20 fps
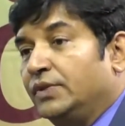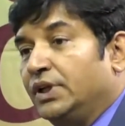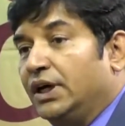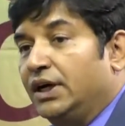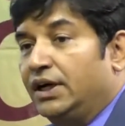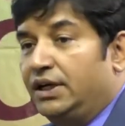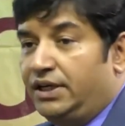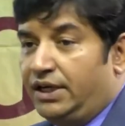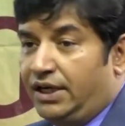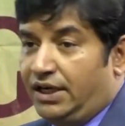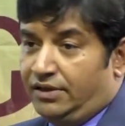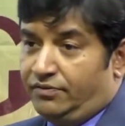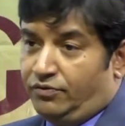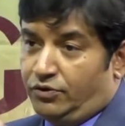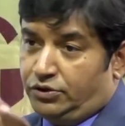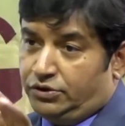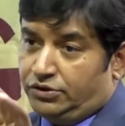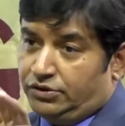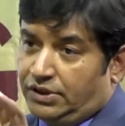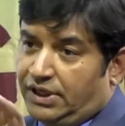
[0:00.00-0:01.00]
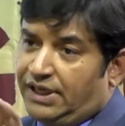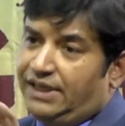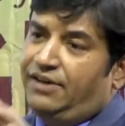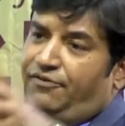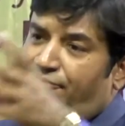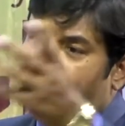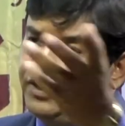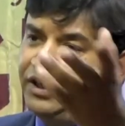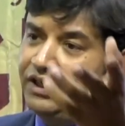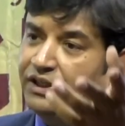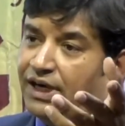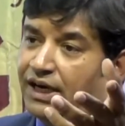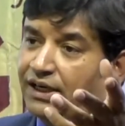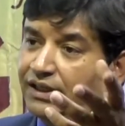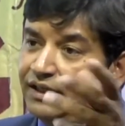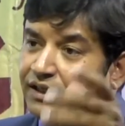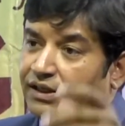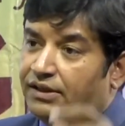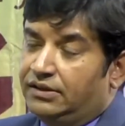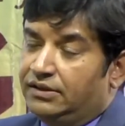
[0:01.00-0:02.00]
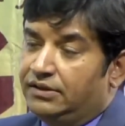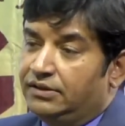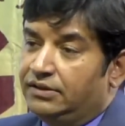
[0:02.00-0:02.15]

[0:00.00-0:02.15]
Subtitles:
Earlier it was a different Tata.